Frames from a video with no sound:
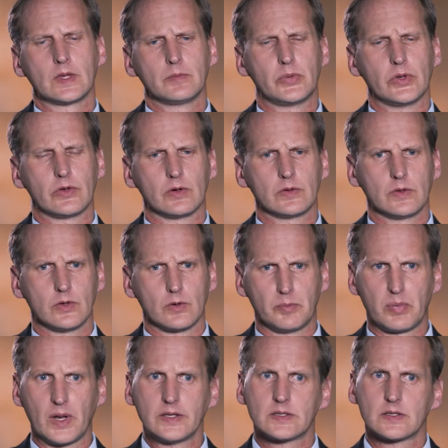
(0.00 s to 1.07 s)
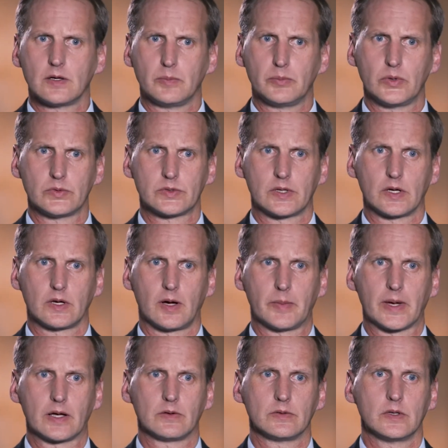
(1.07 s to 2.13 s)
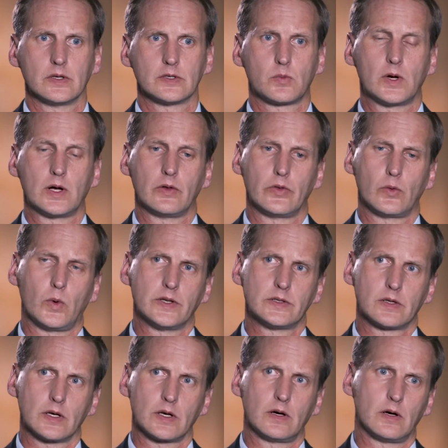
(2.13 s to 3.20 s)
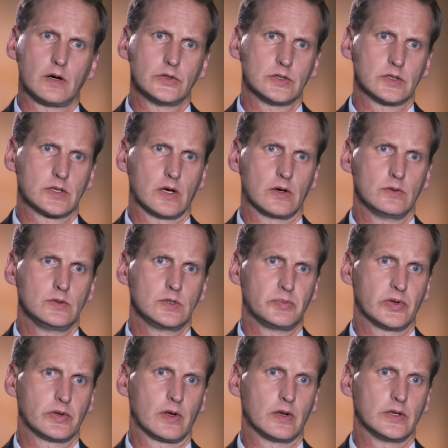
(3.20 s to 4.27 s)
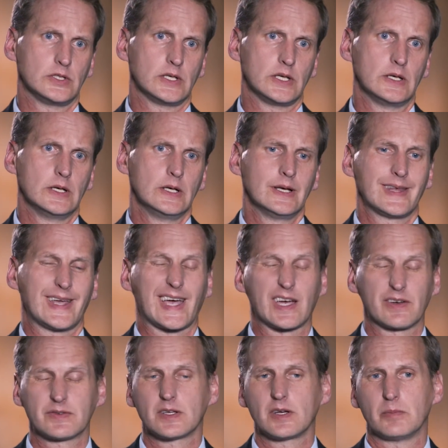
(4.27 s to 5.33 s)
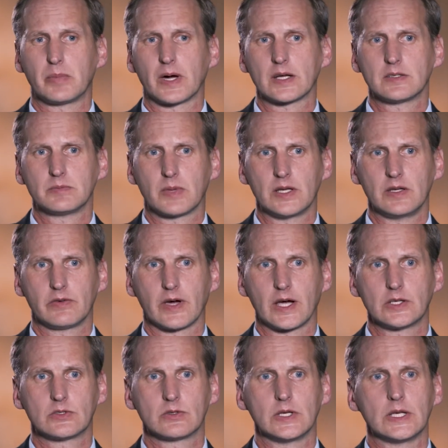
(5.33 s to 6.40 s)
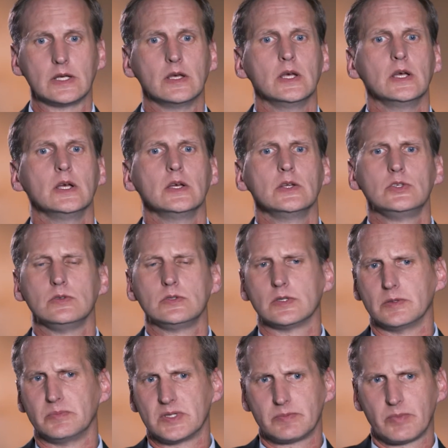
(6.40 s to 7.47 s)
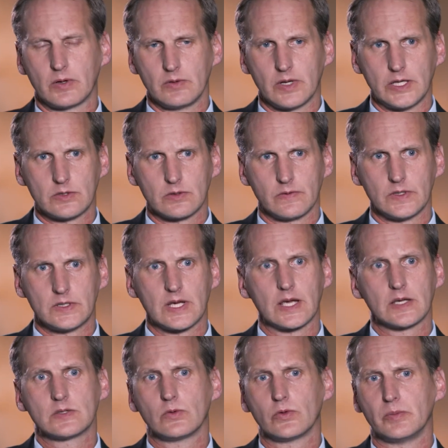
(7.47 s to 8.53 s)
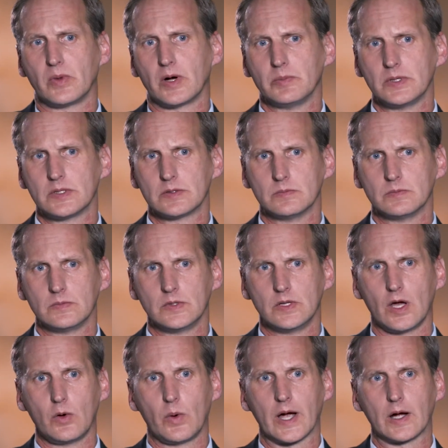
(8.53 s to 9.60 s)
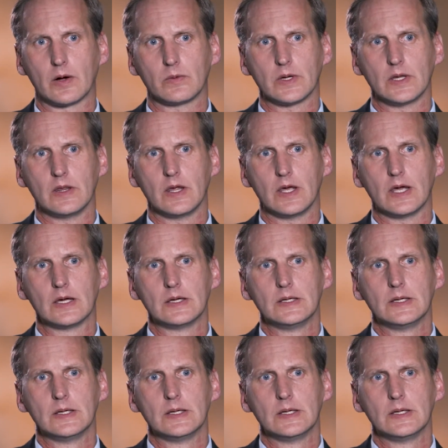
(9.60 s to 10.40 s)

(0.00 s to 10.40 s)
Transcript: But there are blood samples that come out as well, and the ones that can't just go to pathology. They have to come back to manufacturing due to the bespoke nature of the test, or there might be some know-how in there.